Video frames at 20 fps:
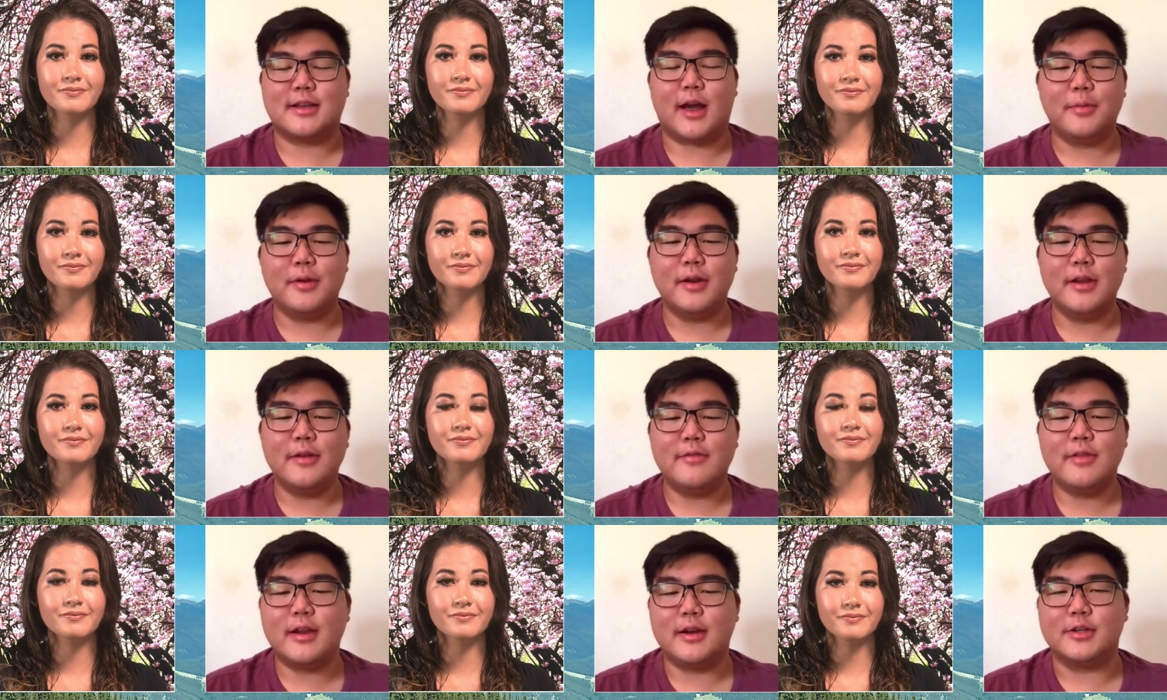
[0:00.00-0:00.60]
Speaker 1: I
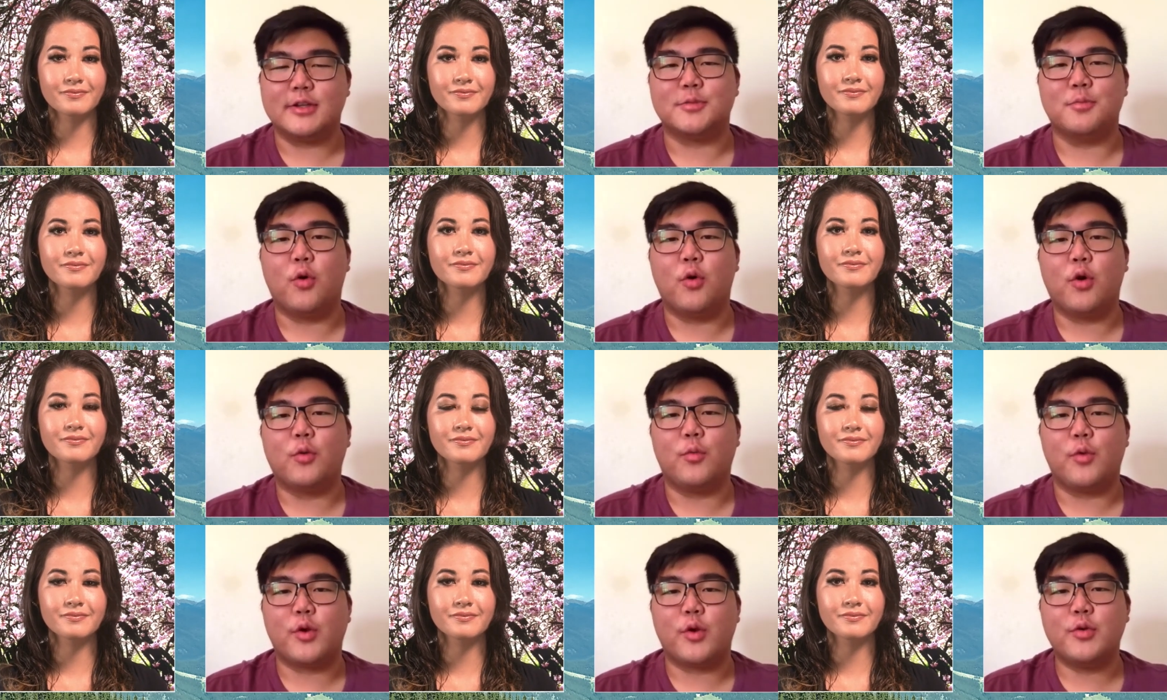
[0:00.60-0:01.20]
believe that it's
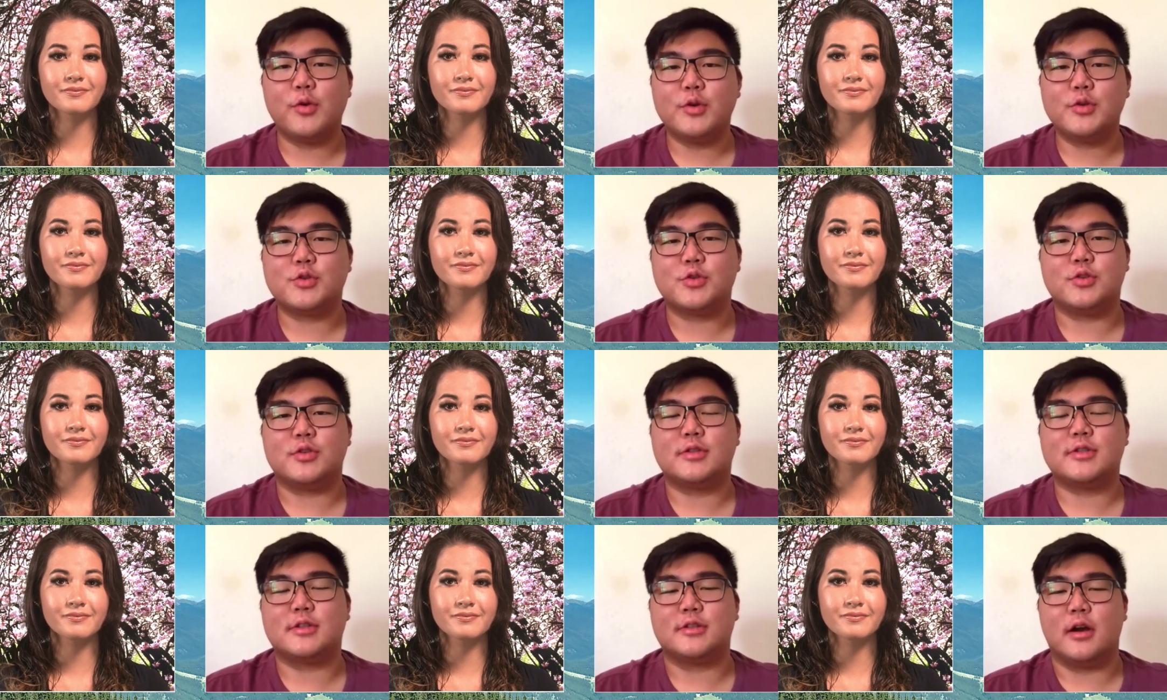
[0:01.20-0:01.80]
more
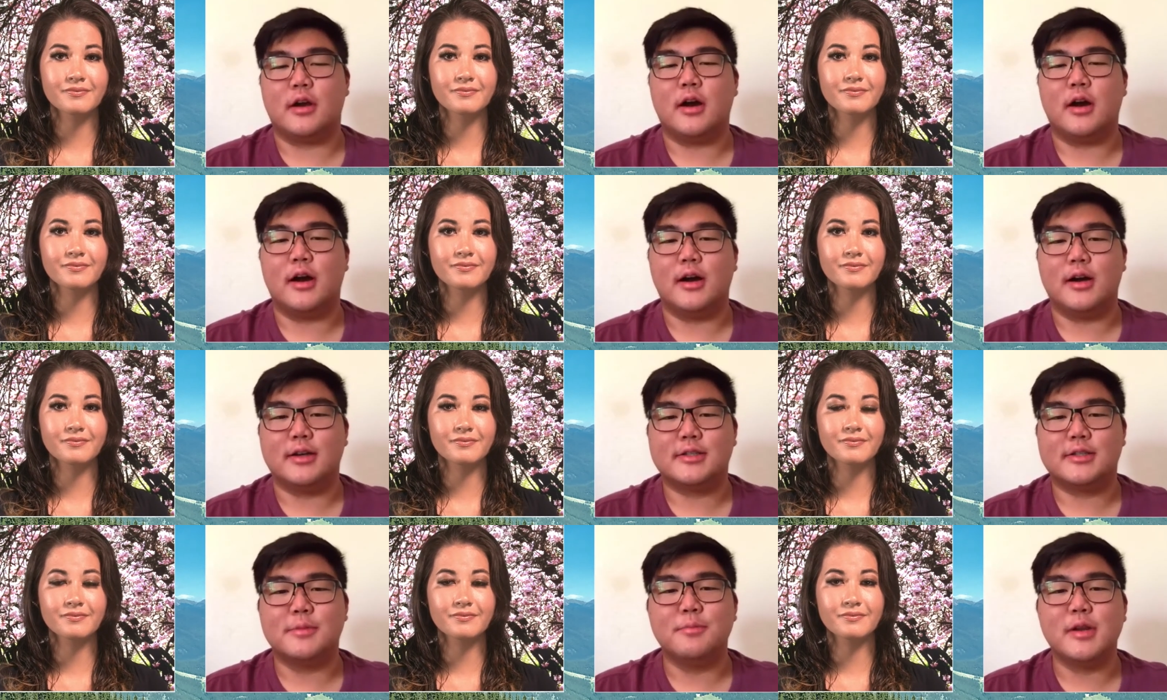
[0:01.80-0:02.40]
rigorous
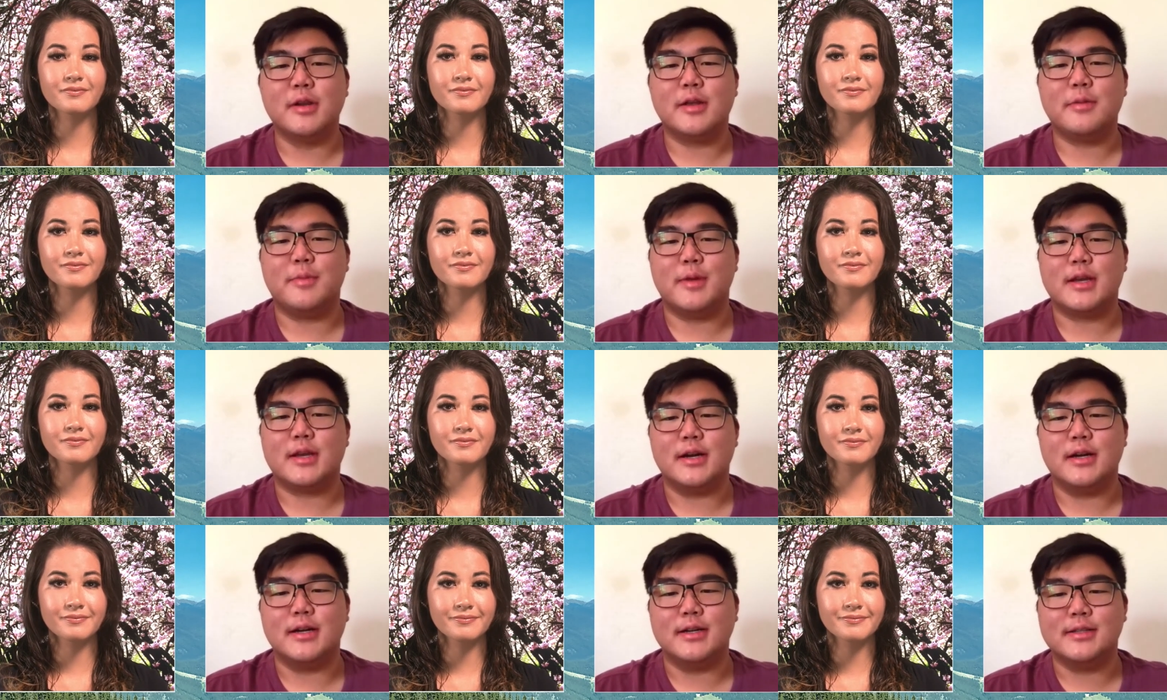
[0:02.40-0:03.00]
uh, simply
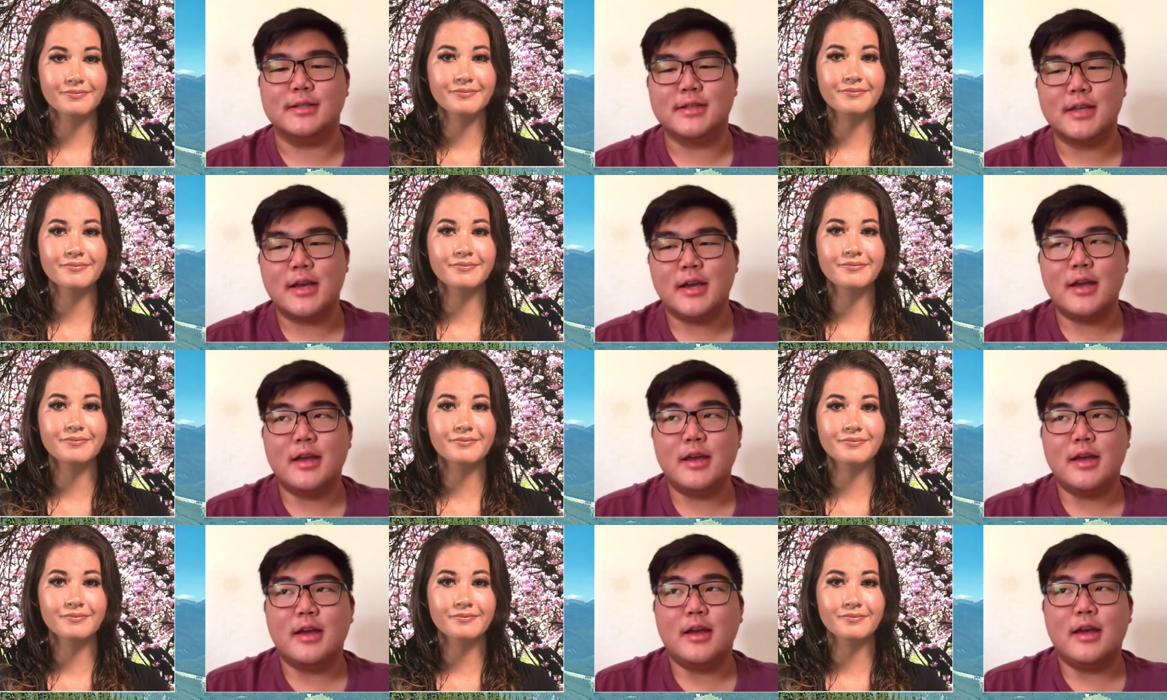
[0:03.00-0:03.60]
because
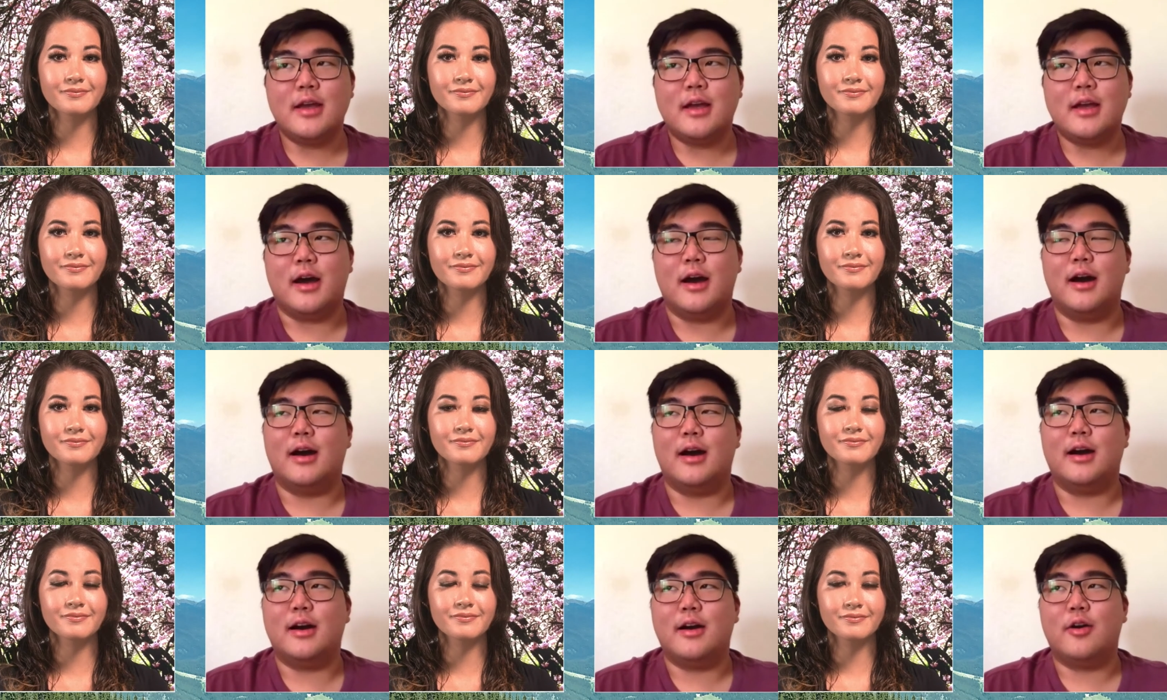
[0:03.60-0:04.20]

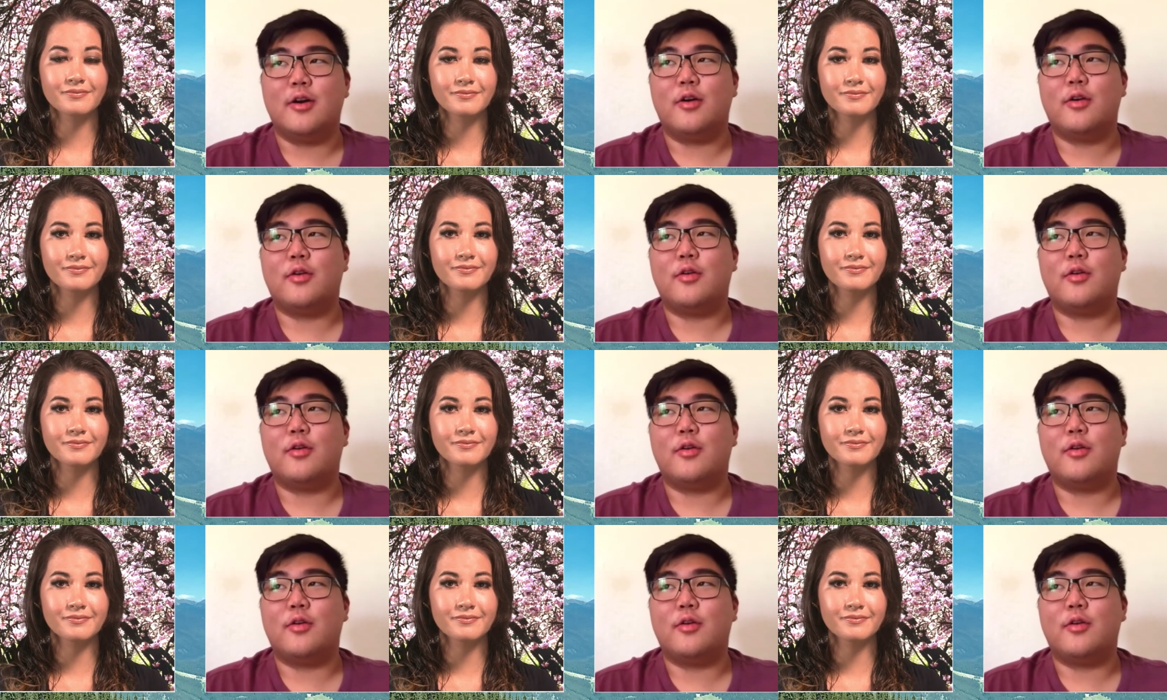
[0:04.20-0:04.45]
uh,